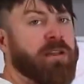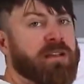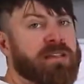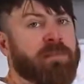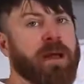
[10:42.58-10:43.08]

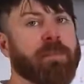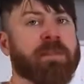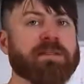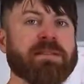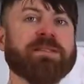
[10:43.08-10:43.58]
things in my
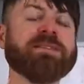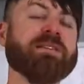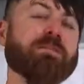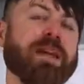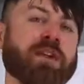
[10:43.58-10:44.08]
business
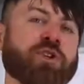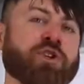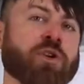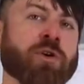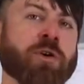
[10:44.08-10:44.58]
to make
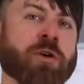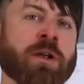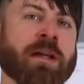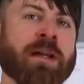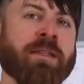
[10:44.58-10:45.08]
sure
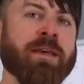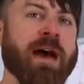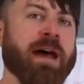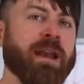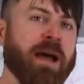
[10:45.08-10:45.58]

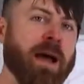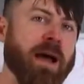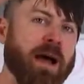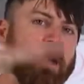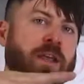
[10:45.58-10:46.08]
that,
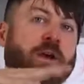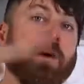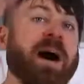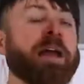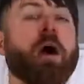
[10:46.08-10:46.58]

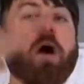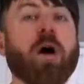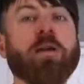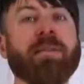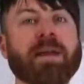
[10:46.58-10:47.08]
I
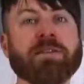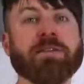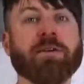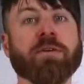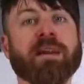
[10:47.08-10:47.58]
automate
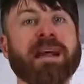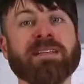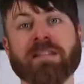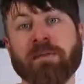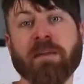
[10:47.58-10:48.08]
certain
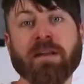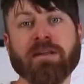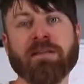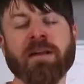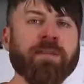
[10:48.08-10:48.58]

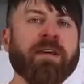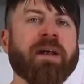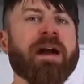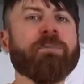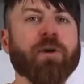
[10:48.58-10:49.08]
activities that
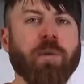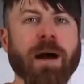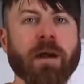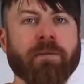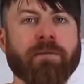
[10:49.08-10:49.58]
I'm
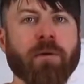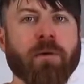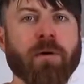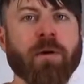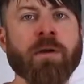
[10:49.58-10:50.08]
required
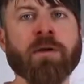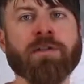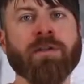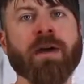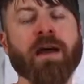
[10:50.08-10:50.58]
for
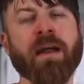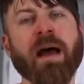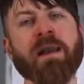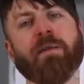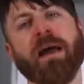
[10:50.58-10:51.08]
so that
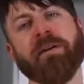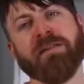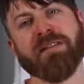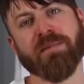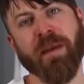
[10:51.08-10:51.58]
I don't have
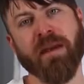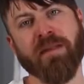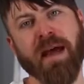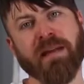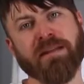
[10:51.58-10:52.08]
to spend
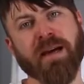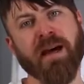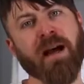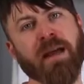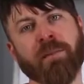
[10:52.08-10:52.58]
that
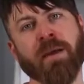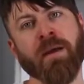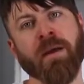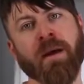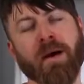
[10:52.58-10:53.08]
time
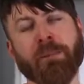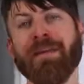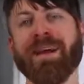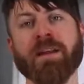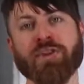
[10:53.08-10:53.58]

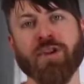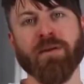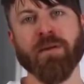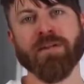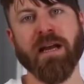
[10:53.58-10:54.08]

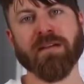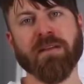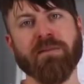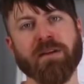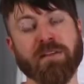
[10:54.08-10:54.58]
managing those
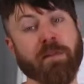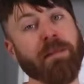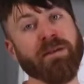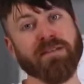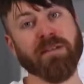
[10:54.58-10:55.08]
activities. So
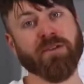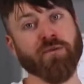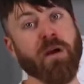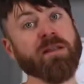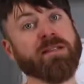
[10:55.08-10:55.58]
my business
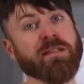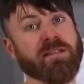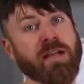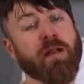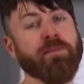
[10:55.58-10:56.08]
runs
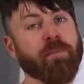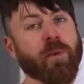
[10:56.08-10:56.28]
itself